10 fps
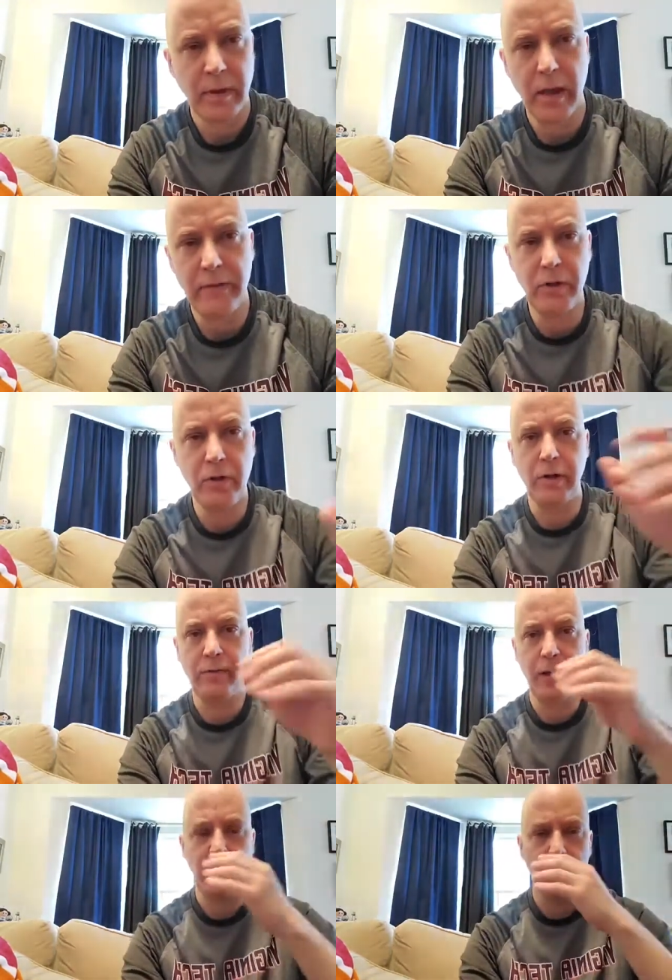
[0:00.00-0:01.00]
Afternoon,
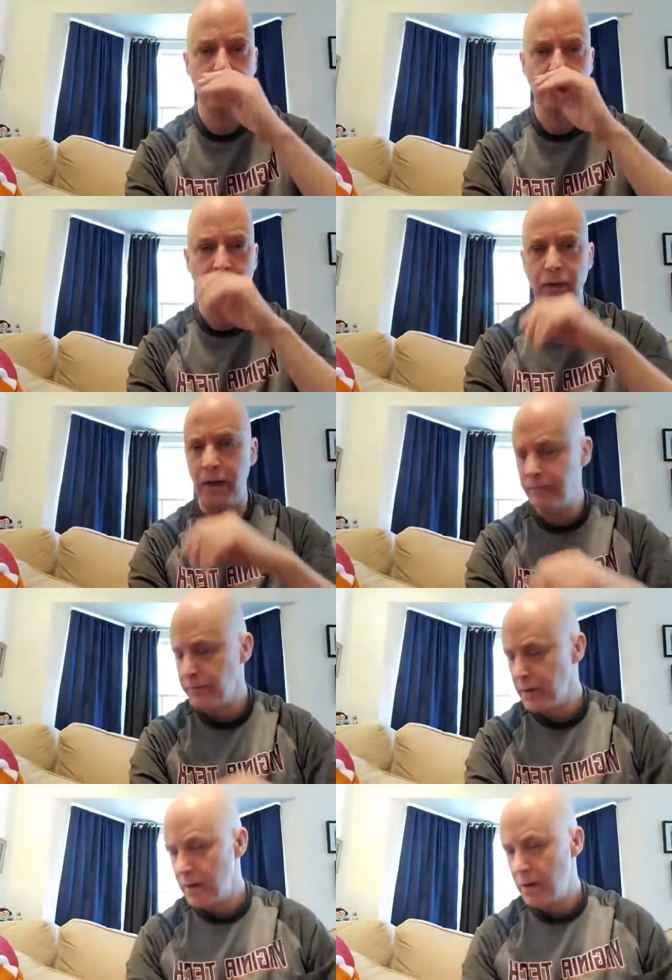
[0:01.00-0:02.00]
everybody. Hope you're doing well.
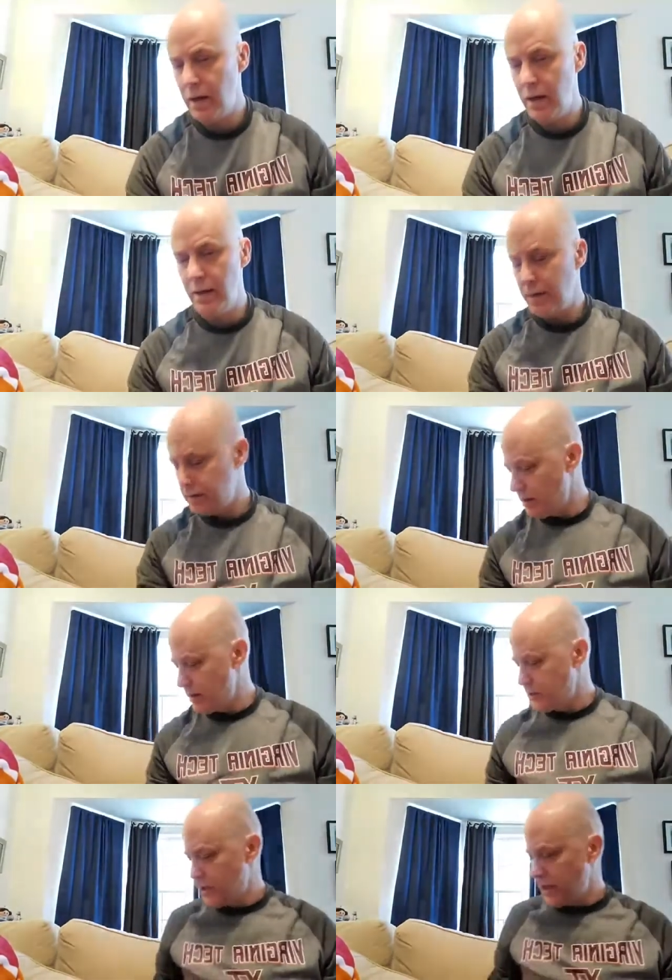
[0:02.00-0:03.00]
I thought
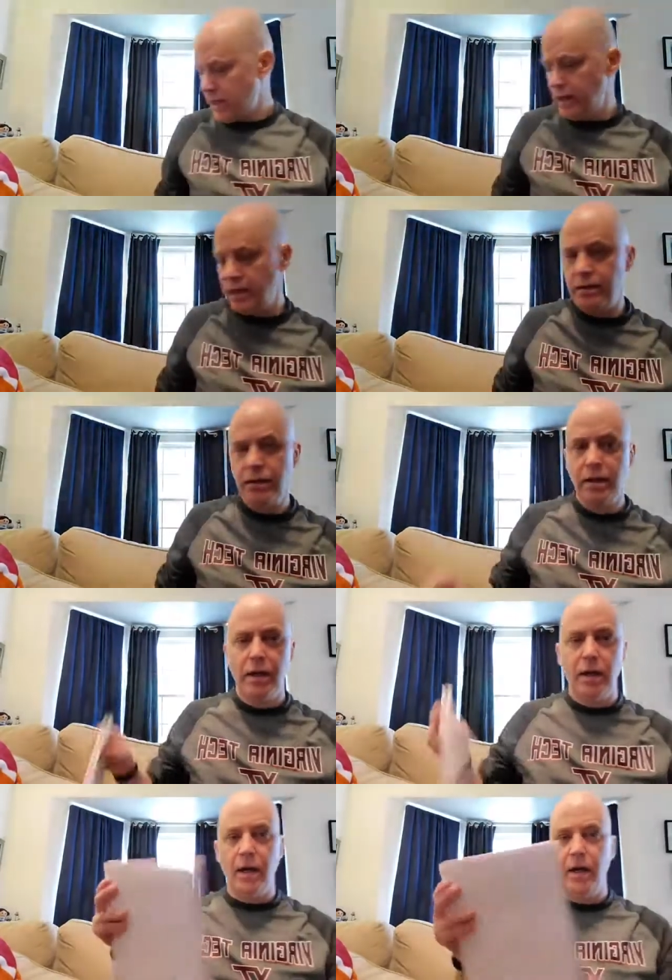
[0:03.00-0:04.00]
I'd check in
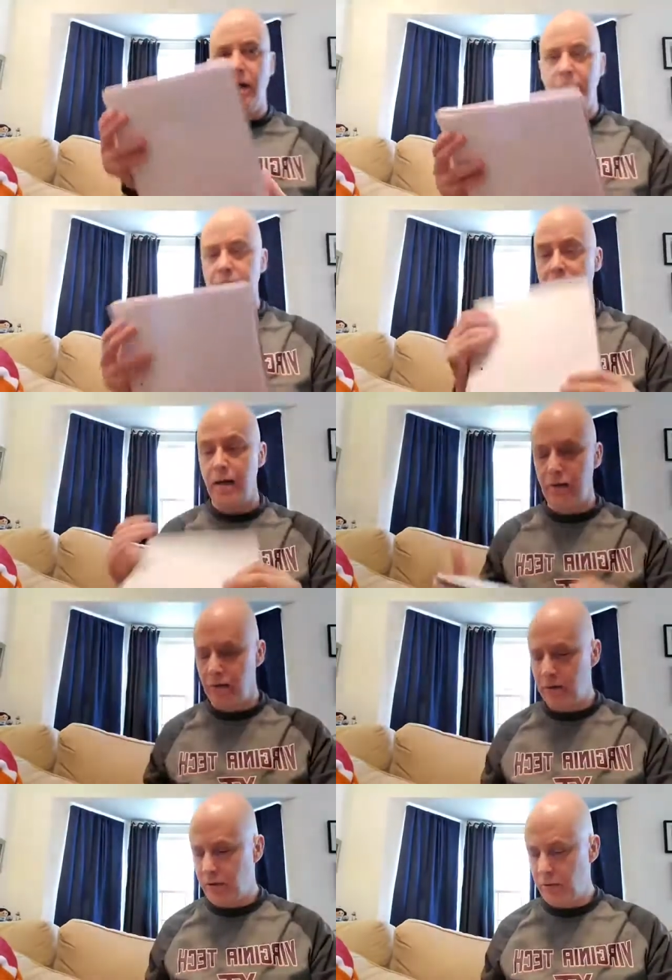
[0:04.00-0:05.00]
today
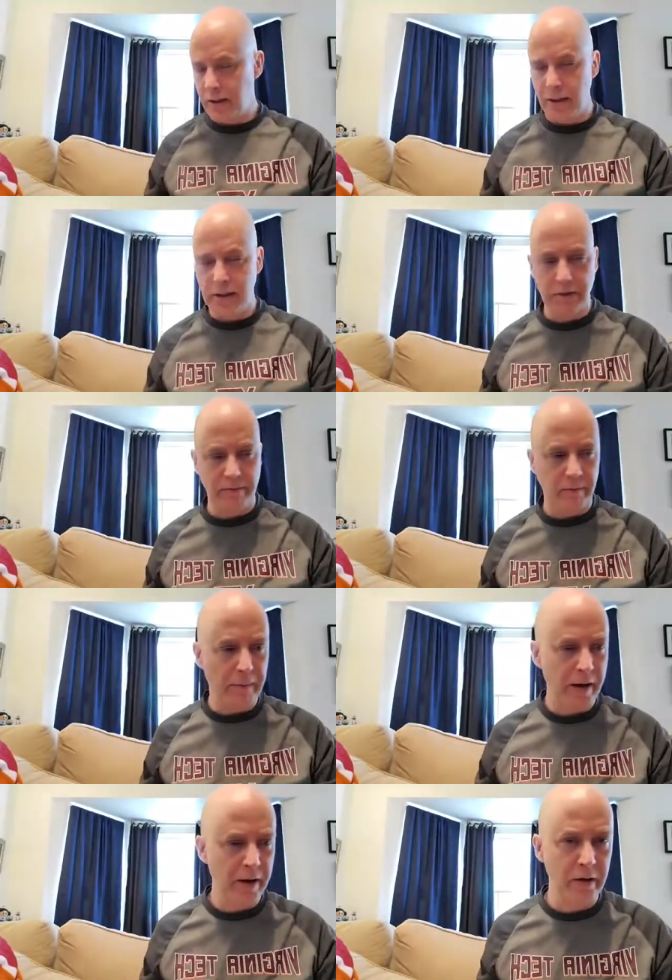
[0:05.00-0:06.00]
with a quick lesson for
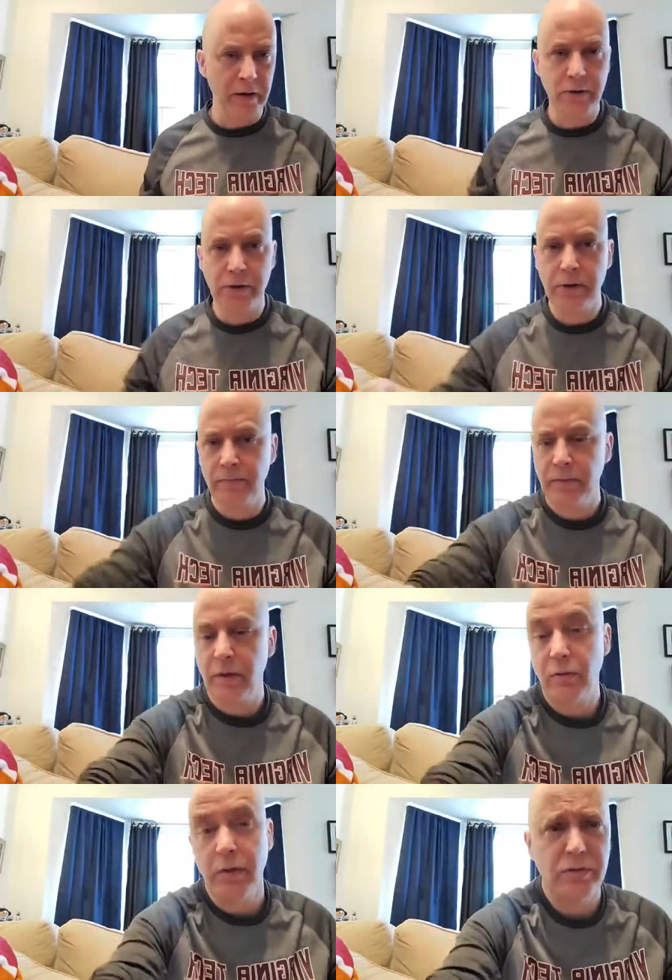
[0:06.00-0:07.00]
parents
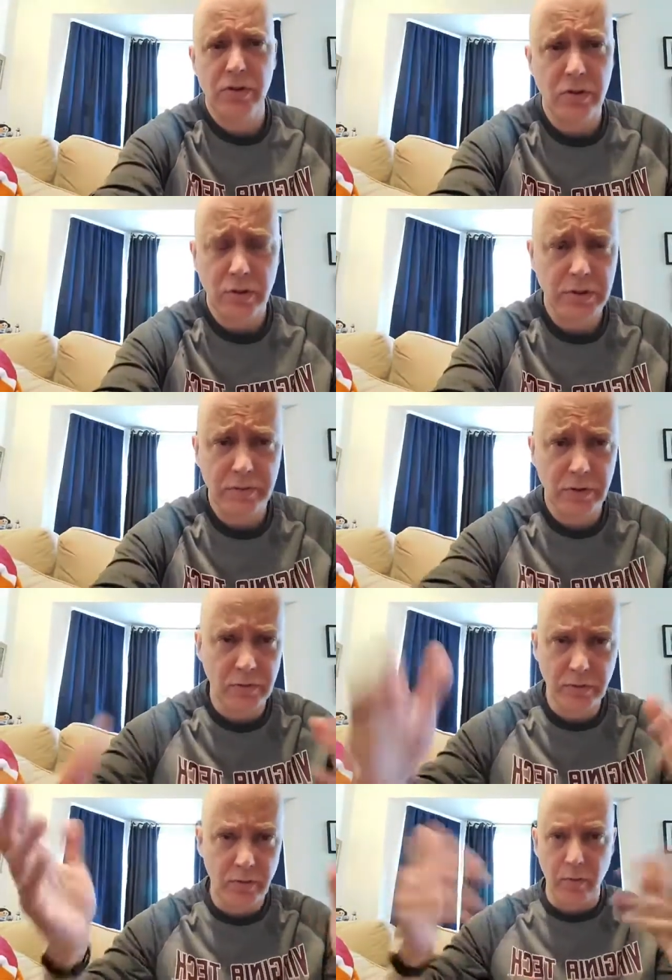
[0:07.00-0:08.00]
or even students if the
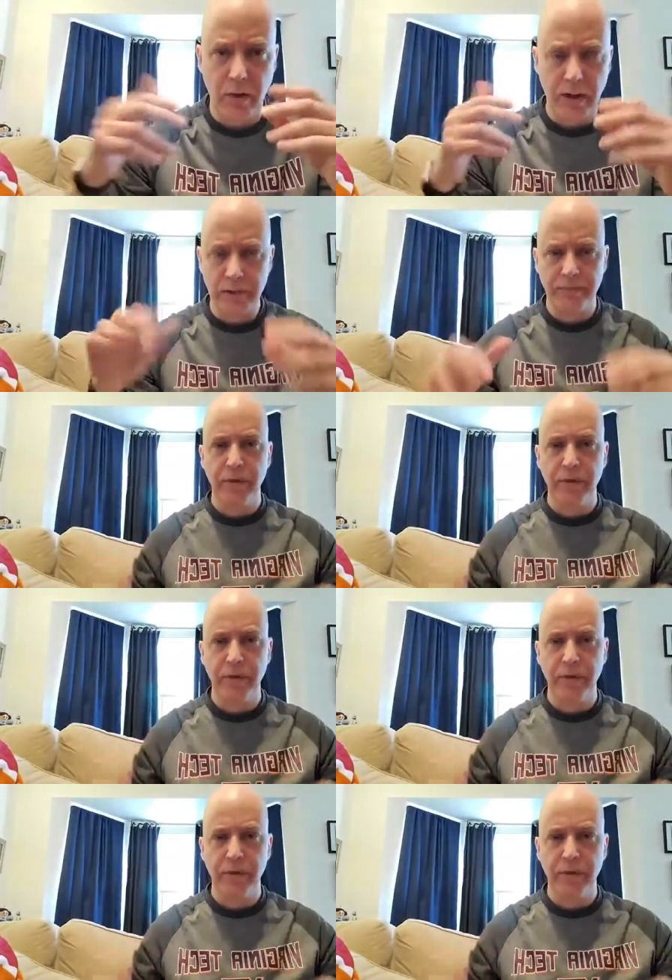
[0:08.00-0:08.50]
students want to watch.